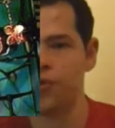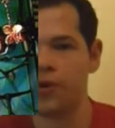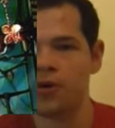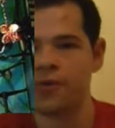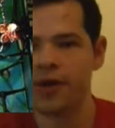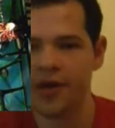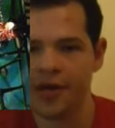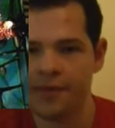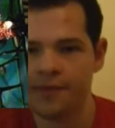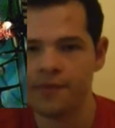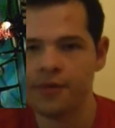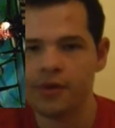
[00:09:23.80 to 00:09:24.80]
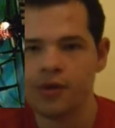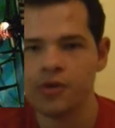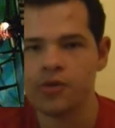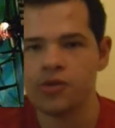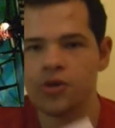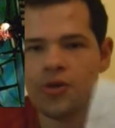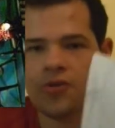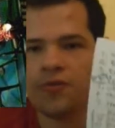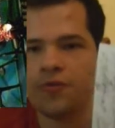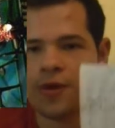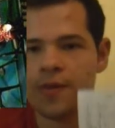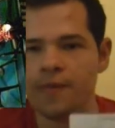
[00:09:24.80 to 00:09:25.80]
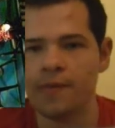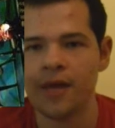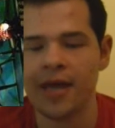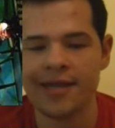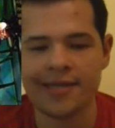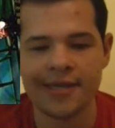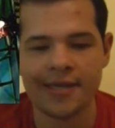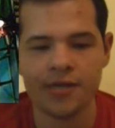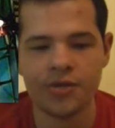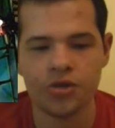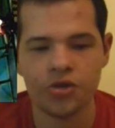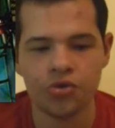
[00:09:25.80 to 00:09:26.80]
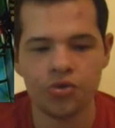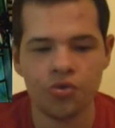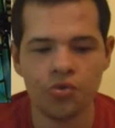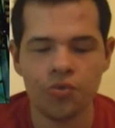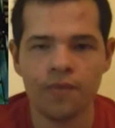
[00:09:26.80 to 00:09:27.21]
already. So from 18 to